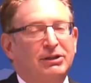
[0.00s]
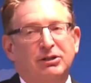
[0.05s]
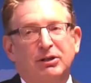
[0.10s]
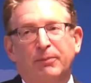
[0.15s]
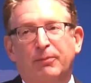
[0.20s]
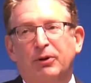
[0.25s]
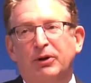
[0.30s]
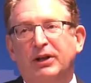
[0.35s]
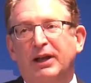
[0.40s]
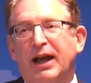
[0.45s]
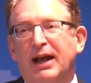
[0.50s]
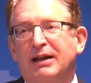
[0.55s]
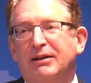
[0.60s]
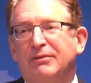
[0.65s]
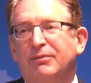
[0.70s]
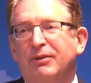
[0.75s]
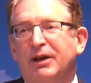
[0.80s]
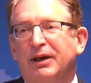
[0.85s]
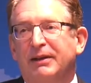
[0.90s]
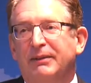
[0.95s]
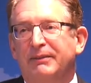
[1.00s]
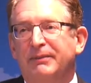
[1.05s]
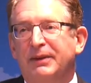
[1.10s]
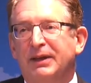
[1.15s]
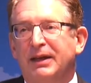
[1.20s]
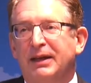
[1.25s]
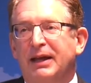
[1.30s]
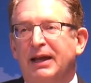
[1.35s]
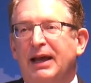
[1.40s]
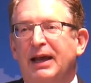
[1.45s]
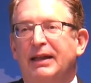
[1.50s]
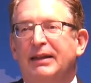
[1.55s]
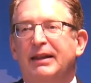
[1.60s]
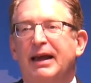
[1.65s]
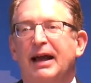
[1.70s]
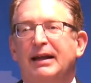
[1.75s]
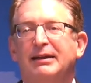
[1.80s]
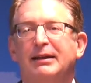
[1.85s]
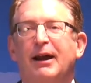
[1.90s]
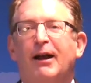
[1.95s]
to protect me. And
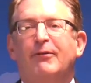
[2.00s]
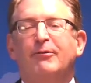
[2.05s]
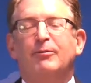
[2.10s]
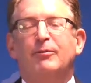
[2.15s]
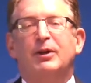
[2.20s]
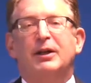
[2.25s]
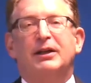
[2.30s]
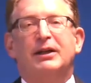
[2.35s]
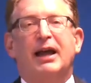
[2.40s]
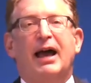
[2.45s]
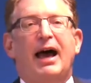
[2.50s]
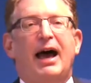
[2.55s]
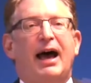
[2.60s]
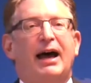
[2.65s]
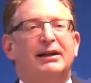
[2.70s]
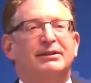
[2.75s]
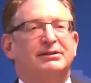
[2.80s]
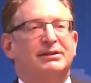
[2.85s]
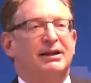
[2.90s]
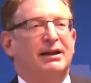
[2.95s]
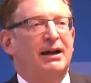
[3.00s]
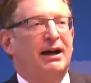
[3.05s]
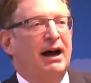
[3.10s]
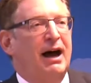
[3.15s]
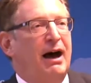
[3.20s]
that government has